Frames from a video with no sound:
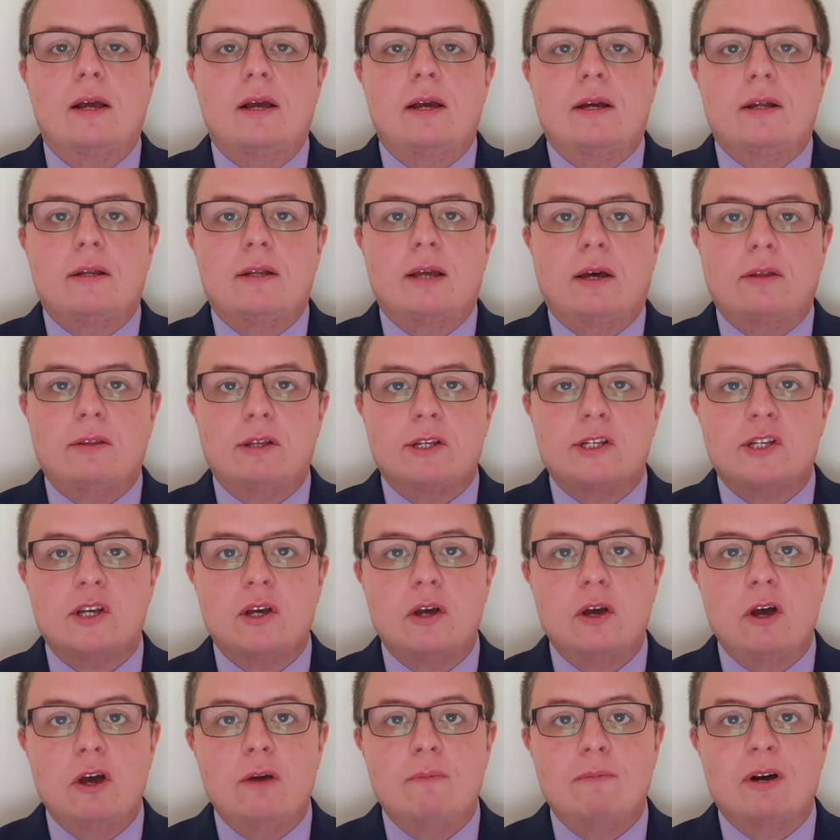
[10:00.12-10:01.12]
Now, the
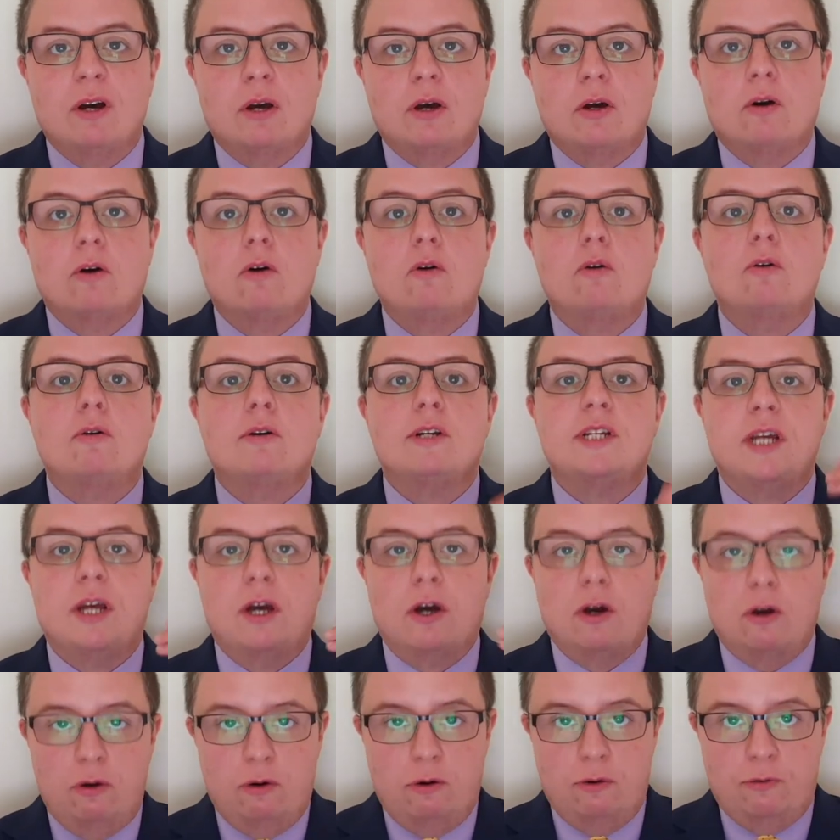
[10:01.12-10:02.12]
term "lord it
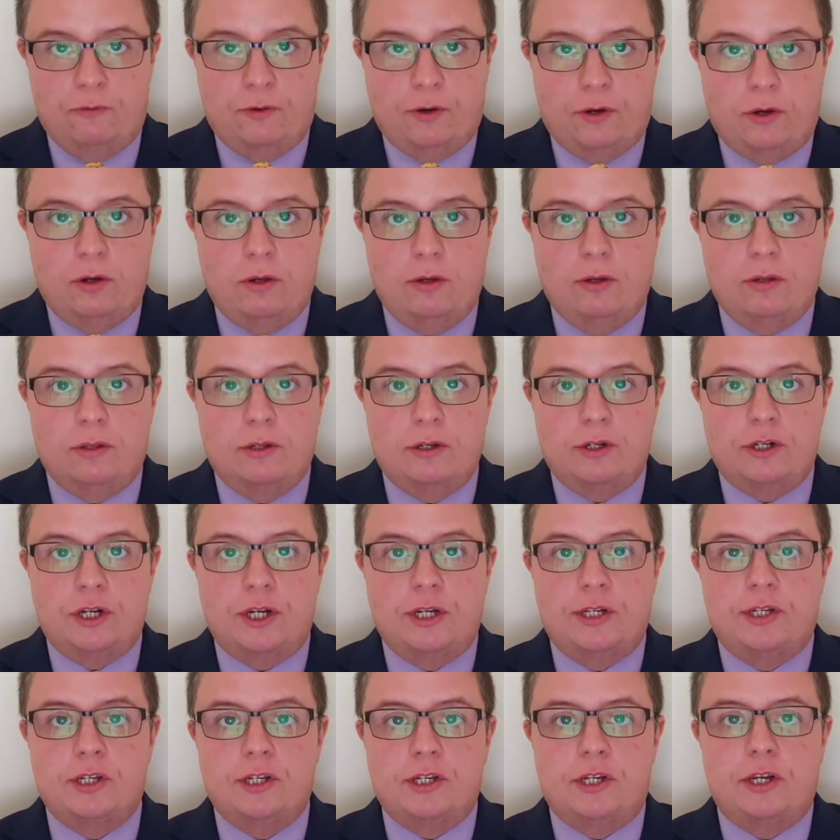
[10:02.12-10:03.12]
over" that
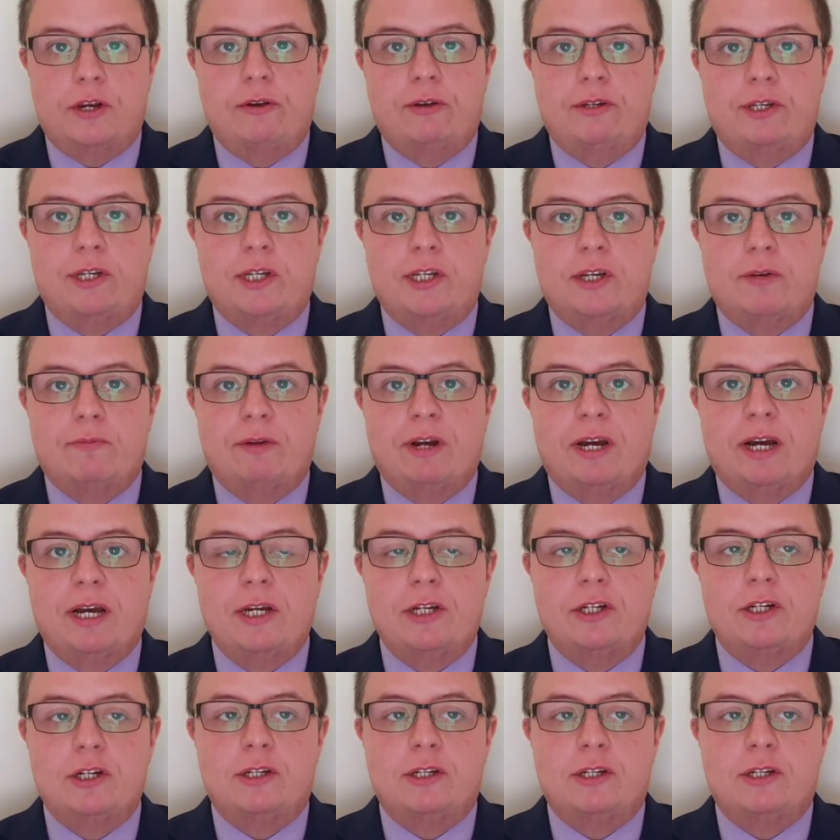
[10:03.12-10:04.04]
Jesus uses in relation